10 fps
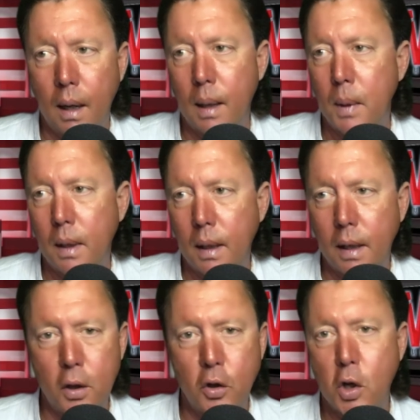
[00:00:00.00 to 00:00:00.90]
I mean, in a
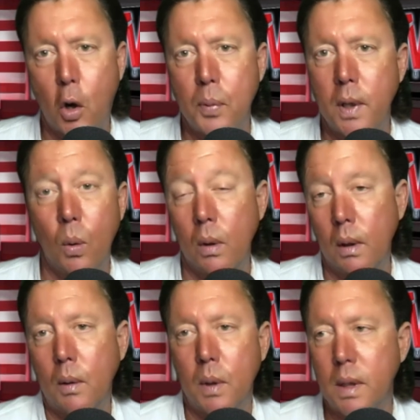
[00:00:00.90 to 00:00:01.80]
utopia
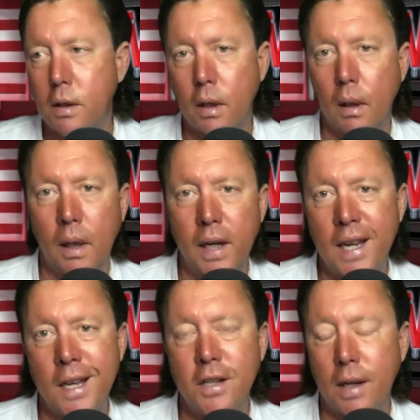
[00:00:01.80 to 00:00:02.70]
world, which certainly
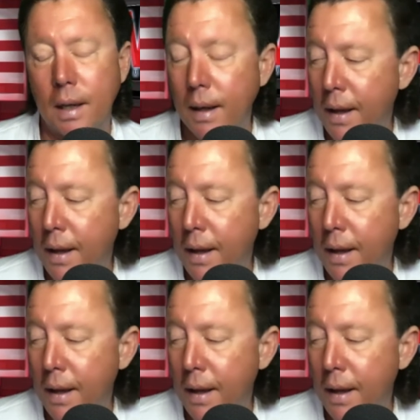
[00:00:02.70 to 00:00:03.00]
isn't.